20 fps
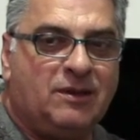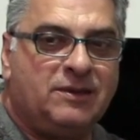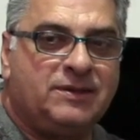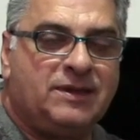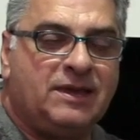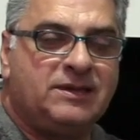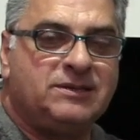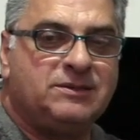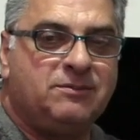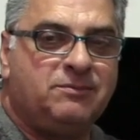I'll
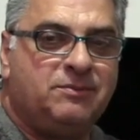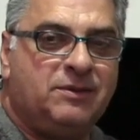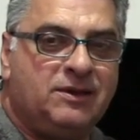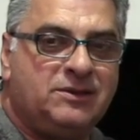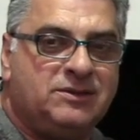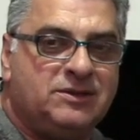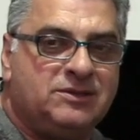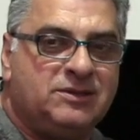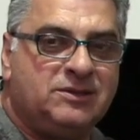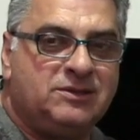take some
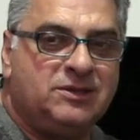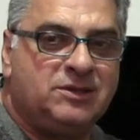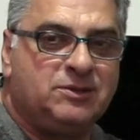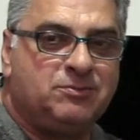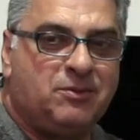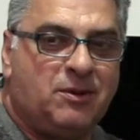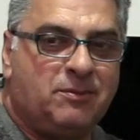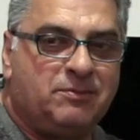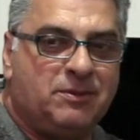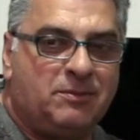pictures and
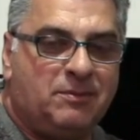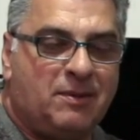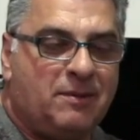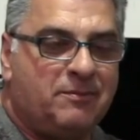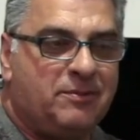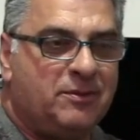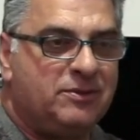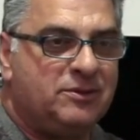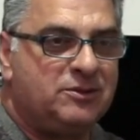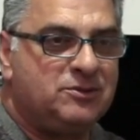just pop them
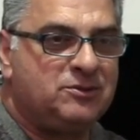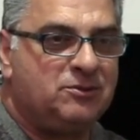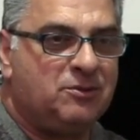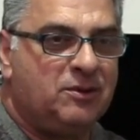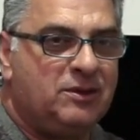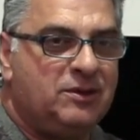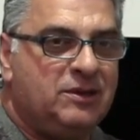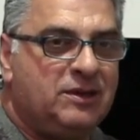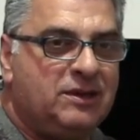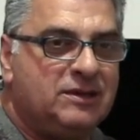up on the
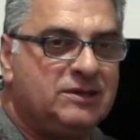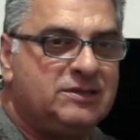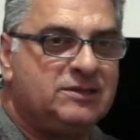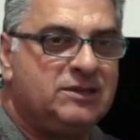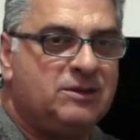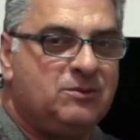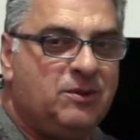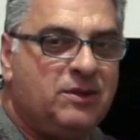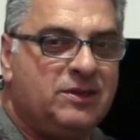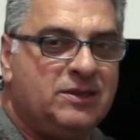screen. You can
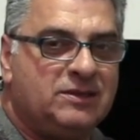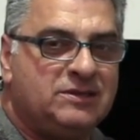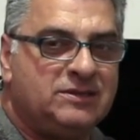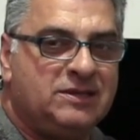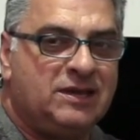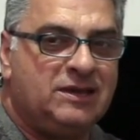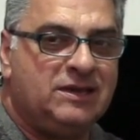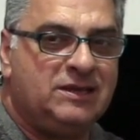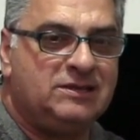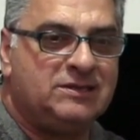see where the
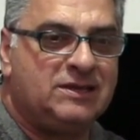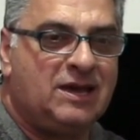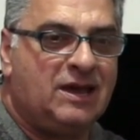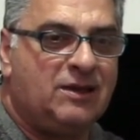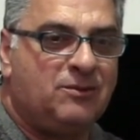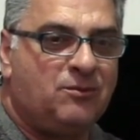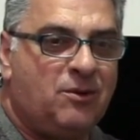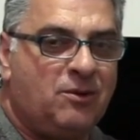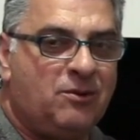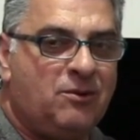settings
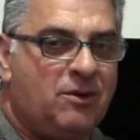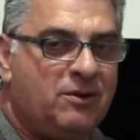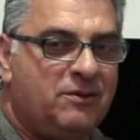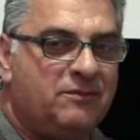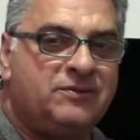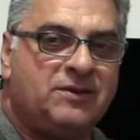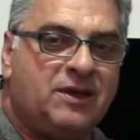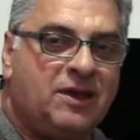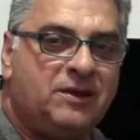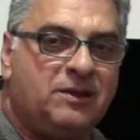are and what kind
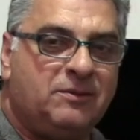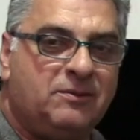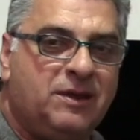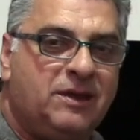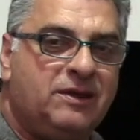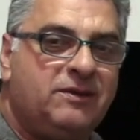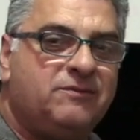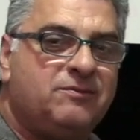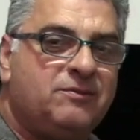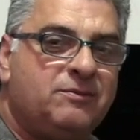of tone I'm
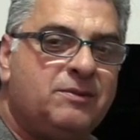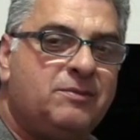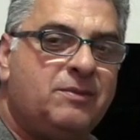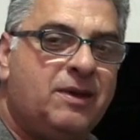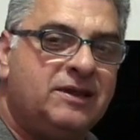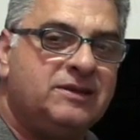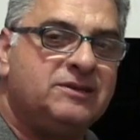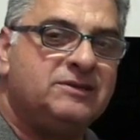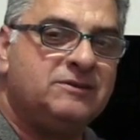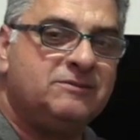getting from the
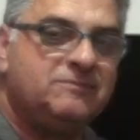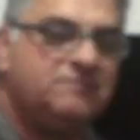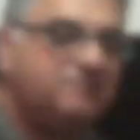bass.